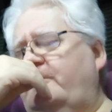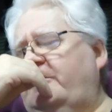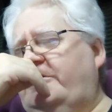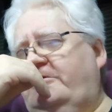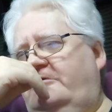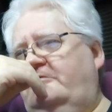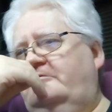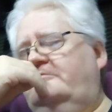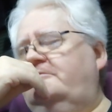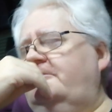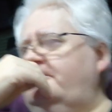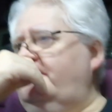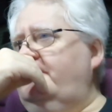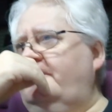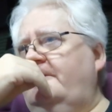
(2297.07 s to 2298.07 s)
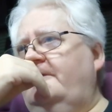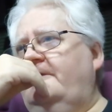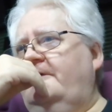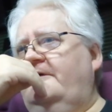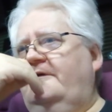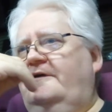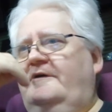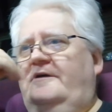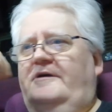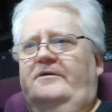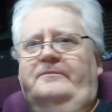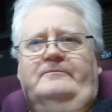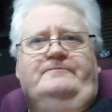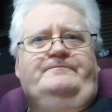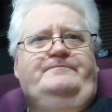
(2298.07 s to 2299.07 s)
Cool.
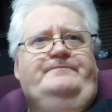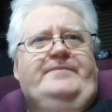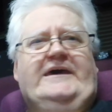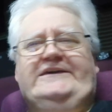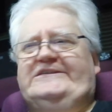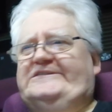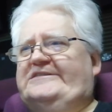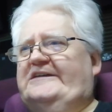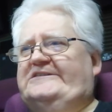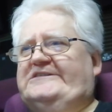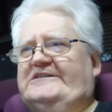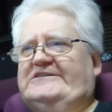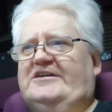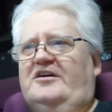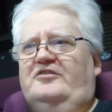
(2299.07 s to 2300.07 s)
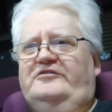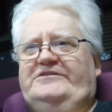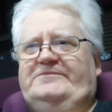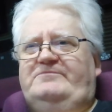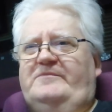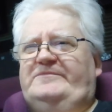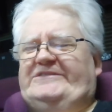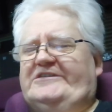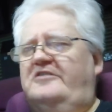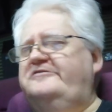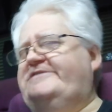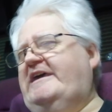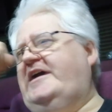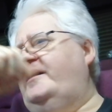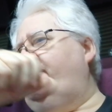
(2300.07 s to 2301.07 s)
And bass that just goes so
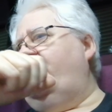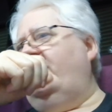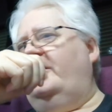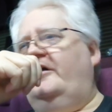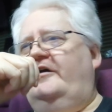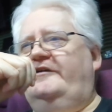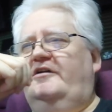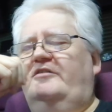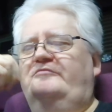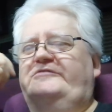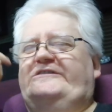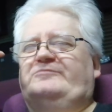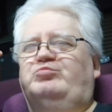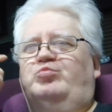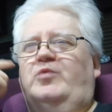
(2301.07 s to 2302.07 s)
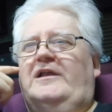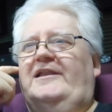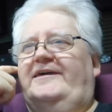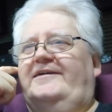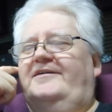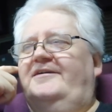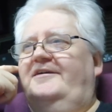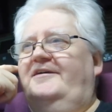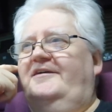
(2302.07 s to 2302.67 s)
damn hard. I was willing,